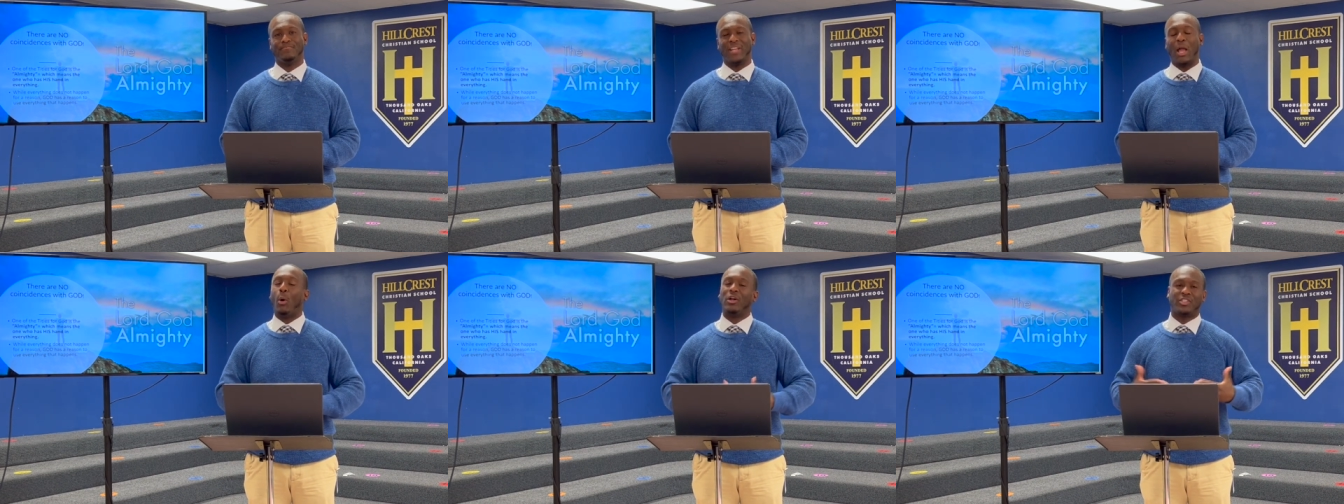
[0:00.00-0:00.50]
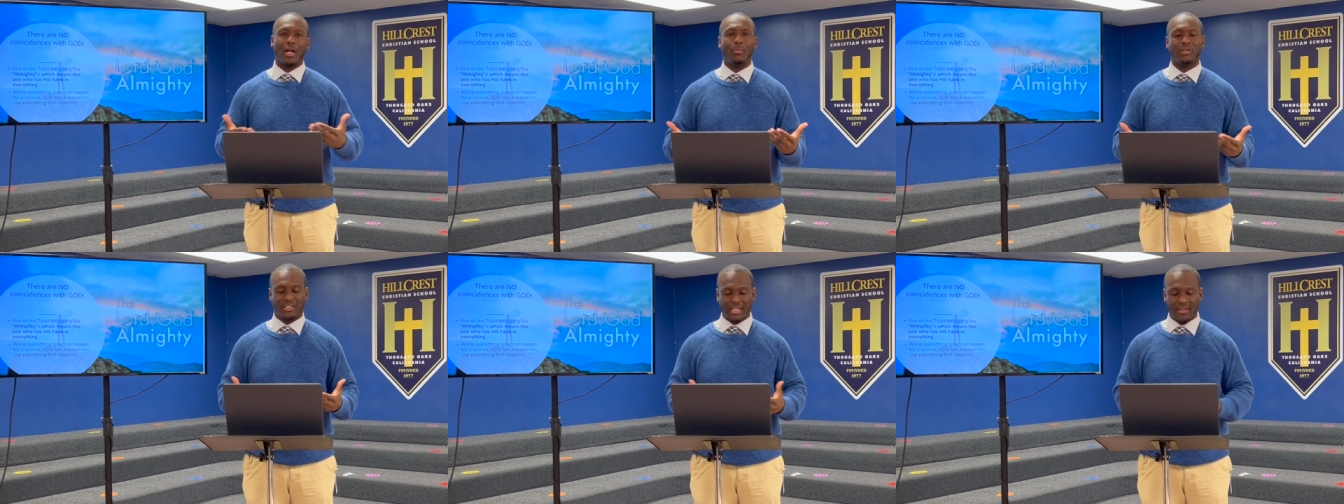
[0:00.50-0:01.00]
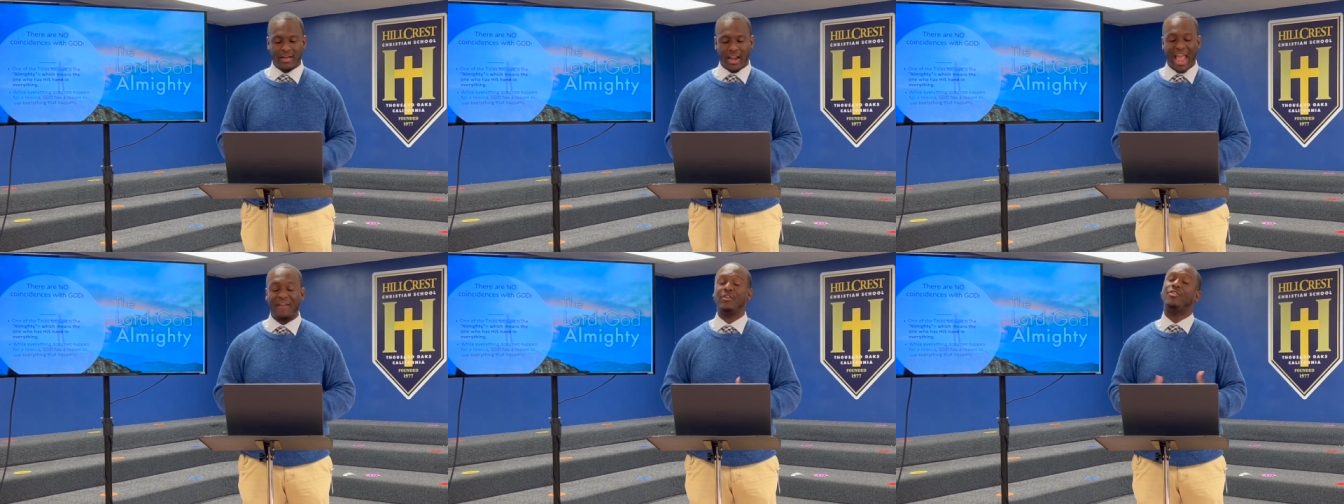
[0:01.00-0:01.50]
And while some would say that
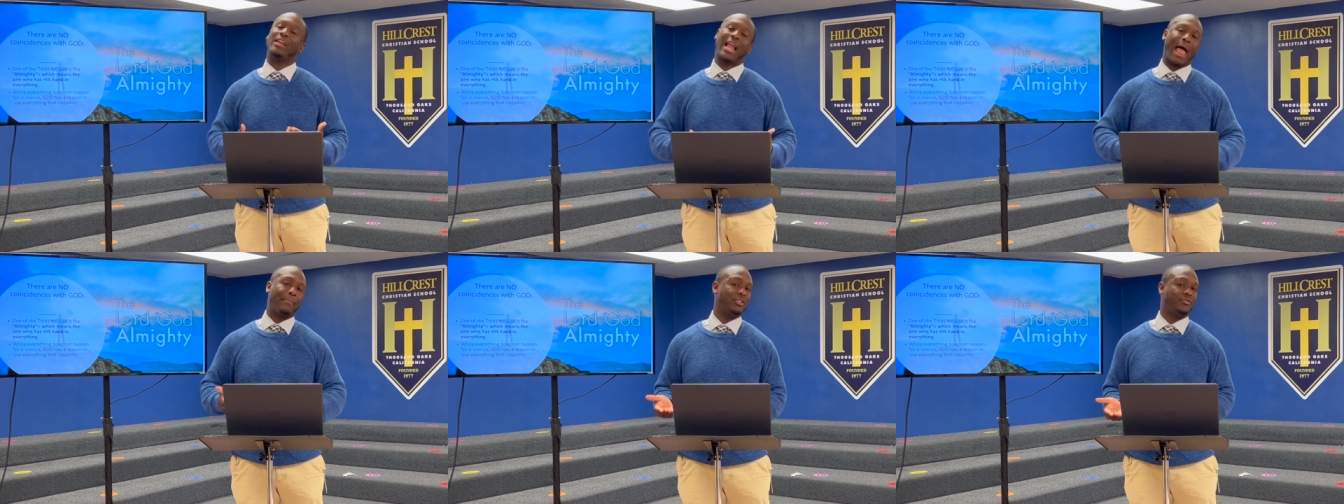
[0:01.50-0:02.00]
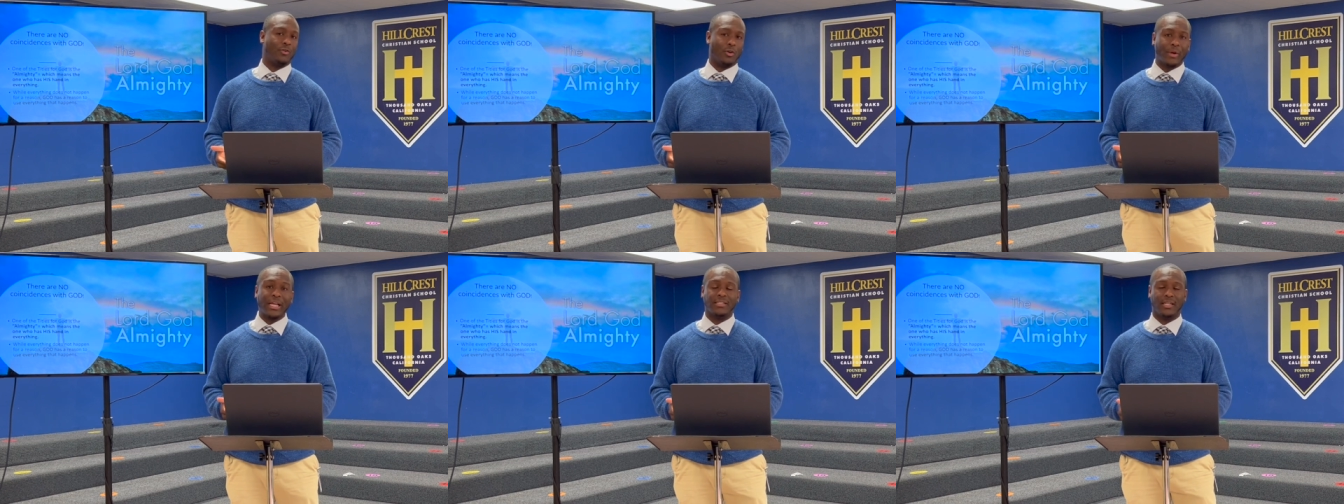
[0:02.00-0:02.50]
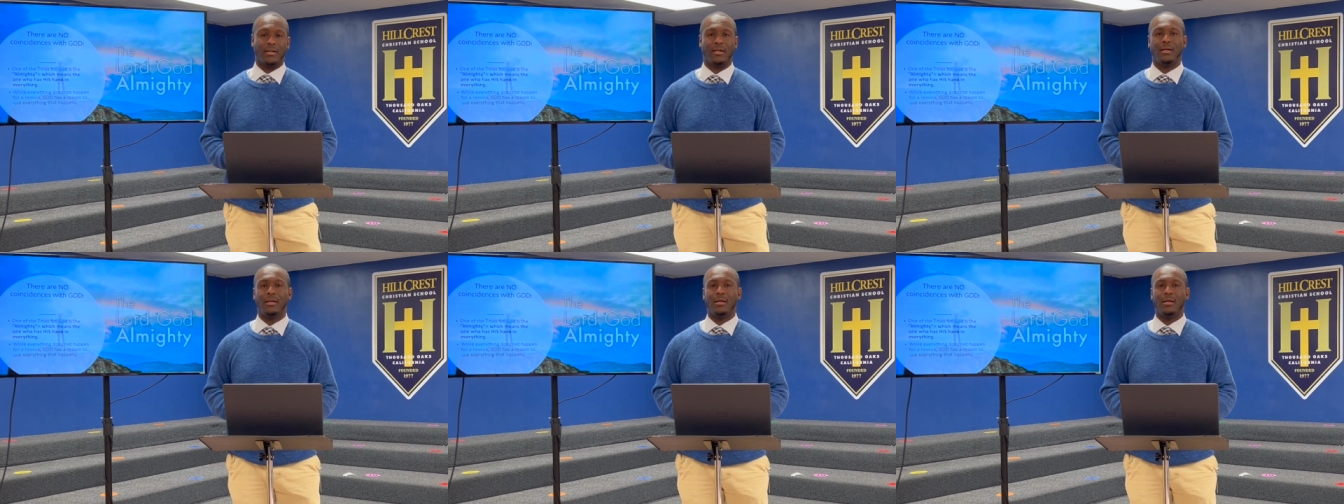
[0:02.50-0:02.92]
everything happens for a reason,